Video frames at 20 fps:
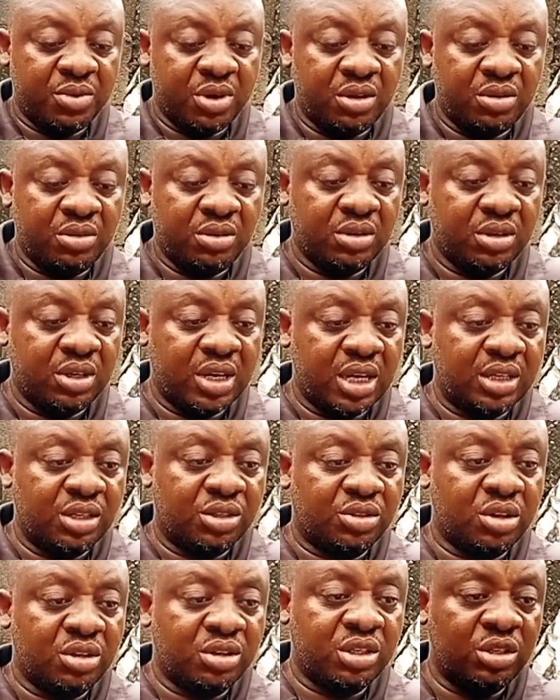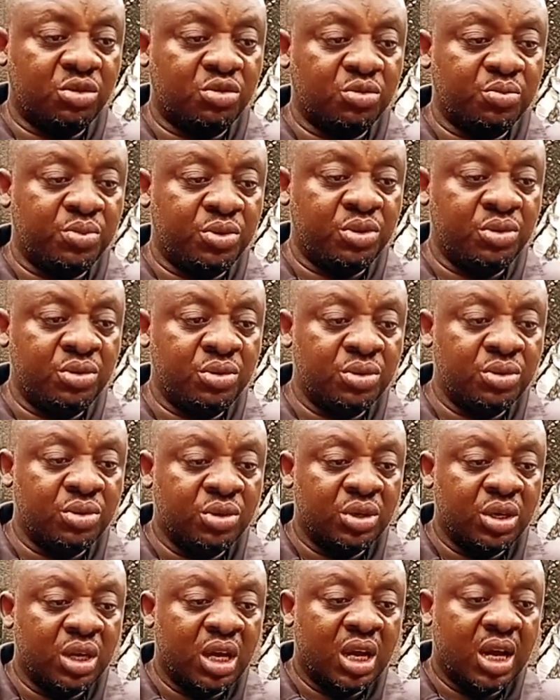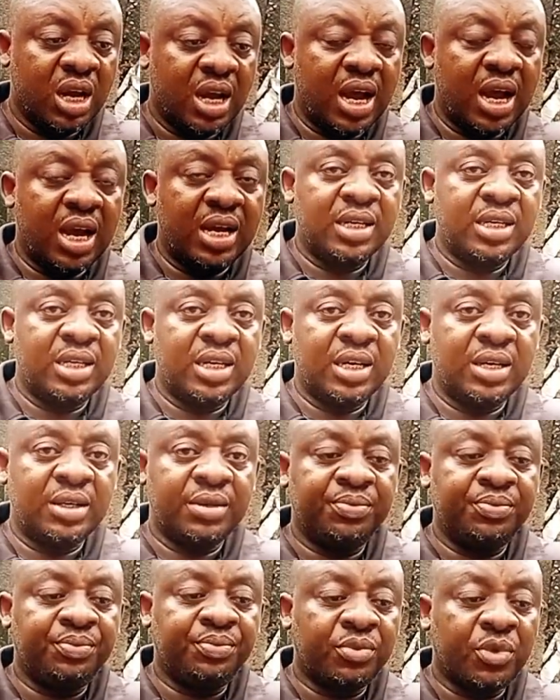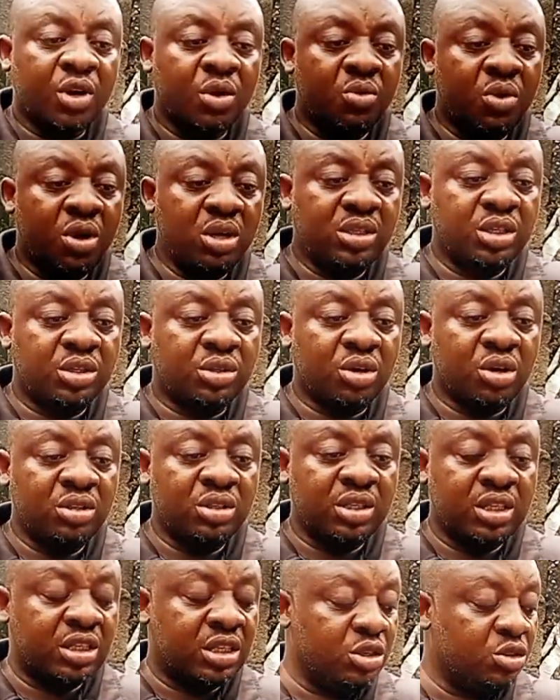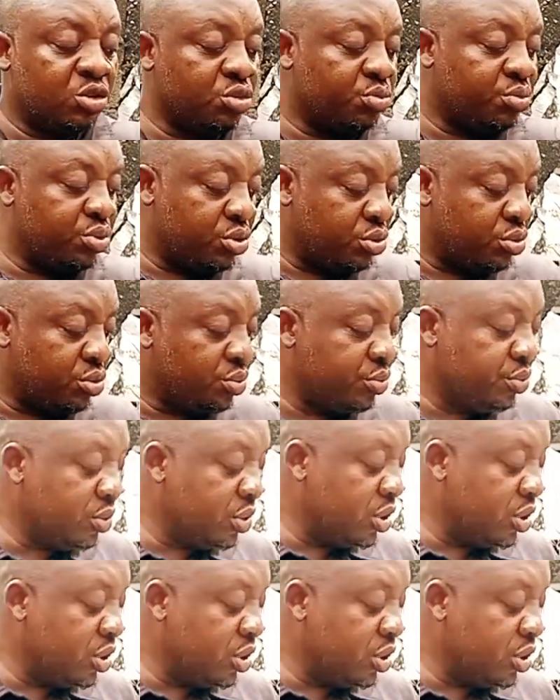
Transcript: well that it turns it to blue. And once it turns this into blue,